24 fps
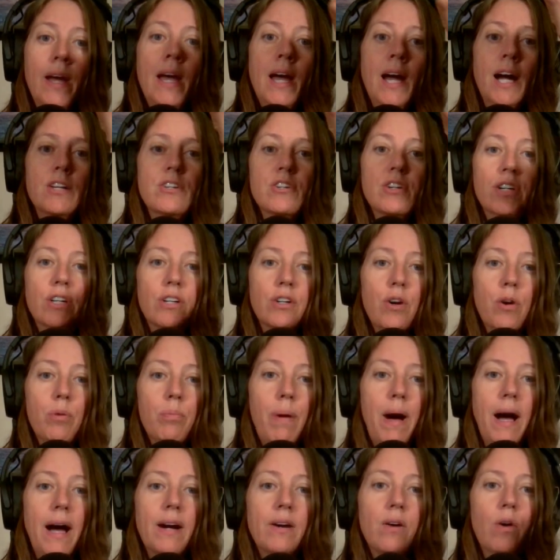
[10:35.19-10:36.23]
and you're going to go
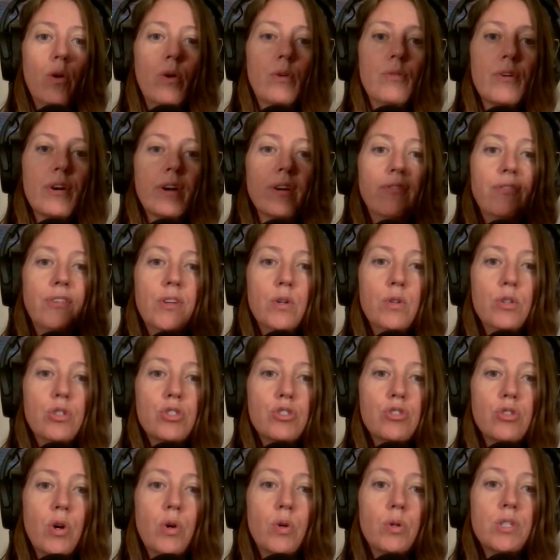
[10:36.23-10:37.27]
back over a few
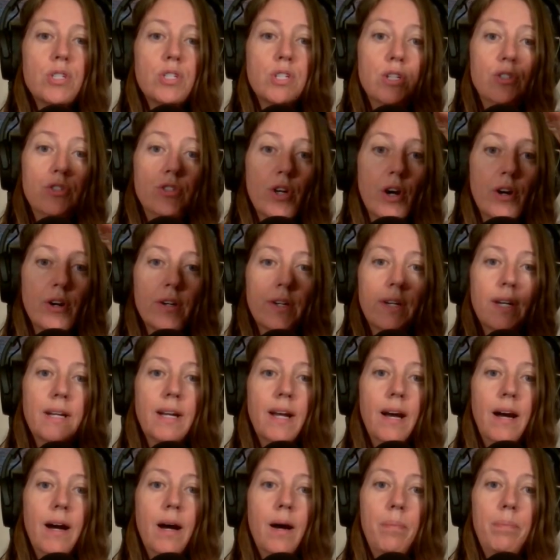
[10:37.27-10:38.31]
strokes to darken
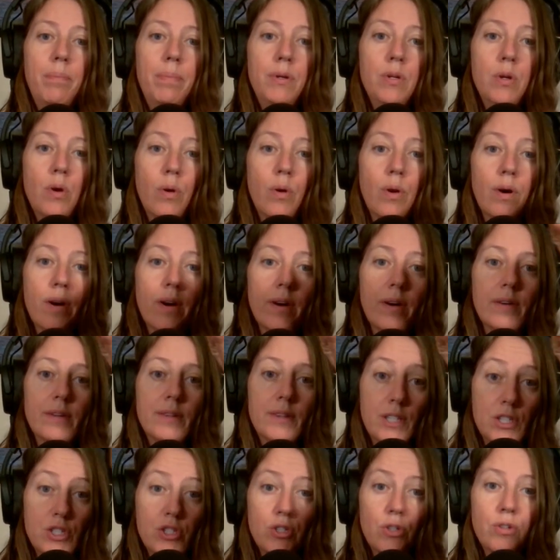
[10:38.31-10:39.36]
up
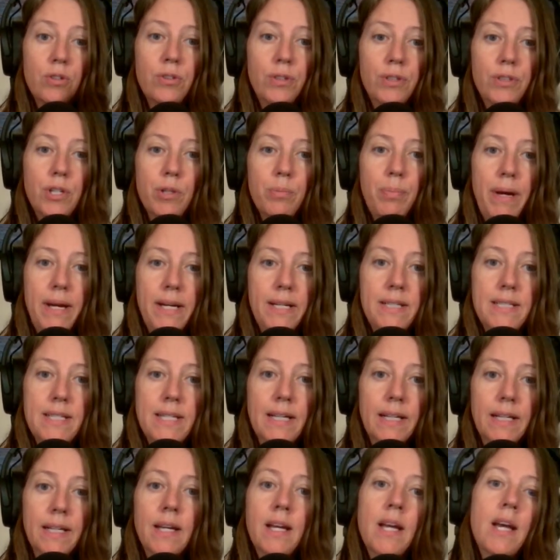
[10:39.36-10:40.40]
the circle you're
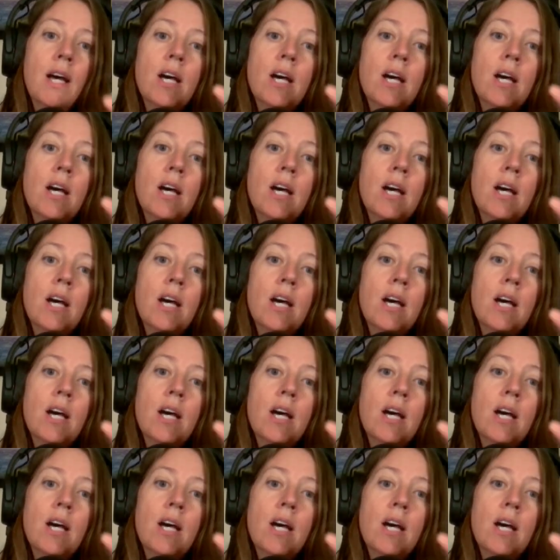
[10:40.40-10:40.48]
painting.